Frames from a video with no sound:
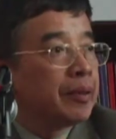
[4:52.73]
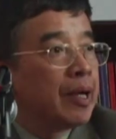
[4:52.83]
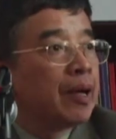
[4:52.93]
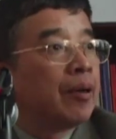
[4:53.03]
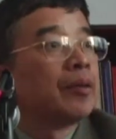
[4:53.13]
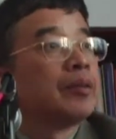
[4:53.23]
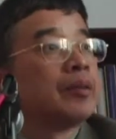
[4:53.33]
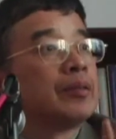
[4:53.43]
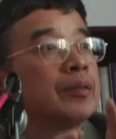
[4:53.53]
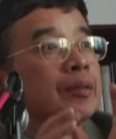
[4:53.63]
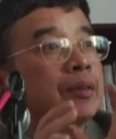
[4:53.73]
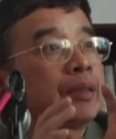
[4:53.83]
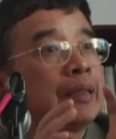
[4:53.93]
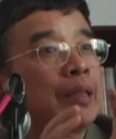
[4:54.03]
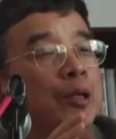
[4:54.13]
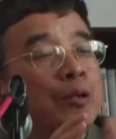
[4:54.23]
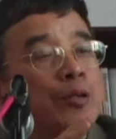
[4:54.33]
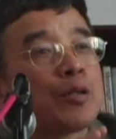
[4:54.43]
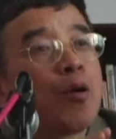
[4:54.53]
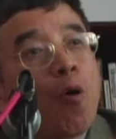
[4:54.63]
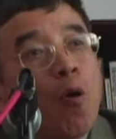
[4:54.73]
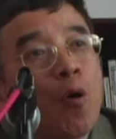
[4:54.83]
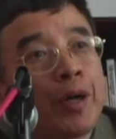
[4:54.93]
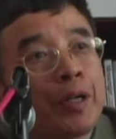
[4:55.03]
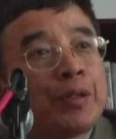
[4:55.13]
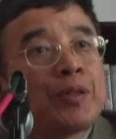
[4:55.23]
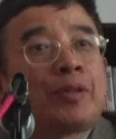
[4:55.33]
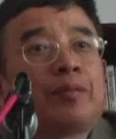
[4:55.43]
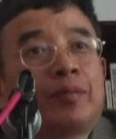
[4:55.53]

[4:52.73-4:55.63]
Now, those orders